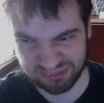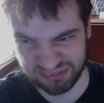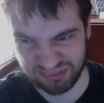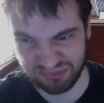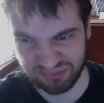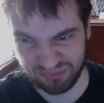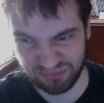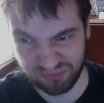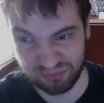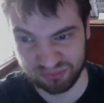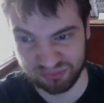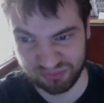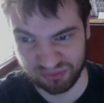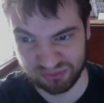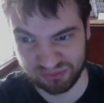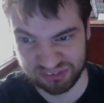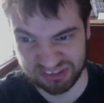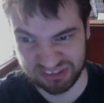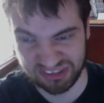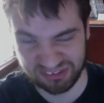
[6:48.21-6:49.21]
their
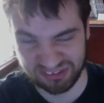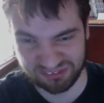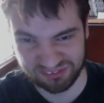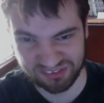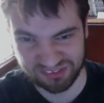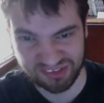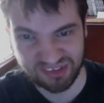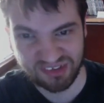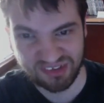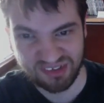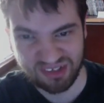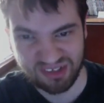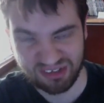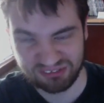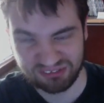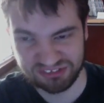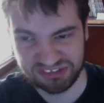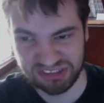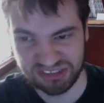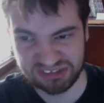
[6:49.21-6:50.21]
own sake of
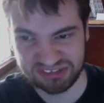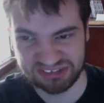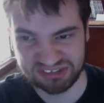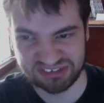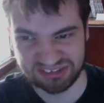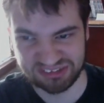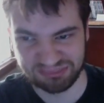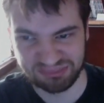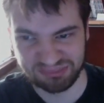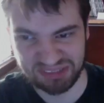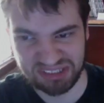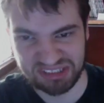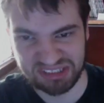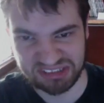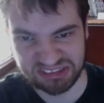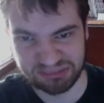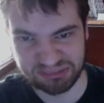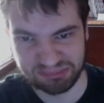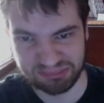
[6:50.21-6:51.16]
justice and peace.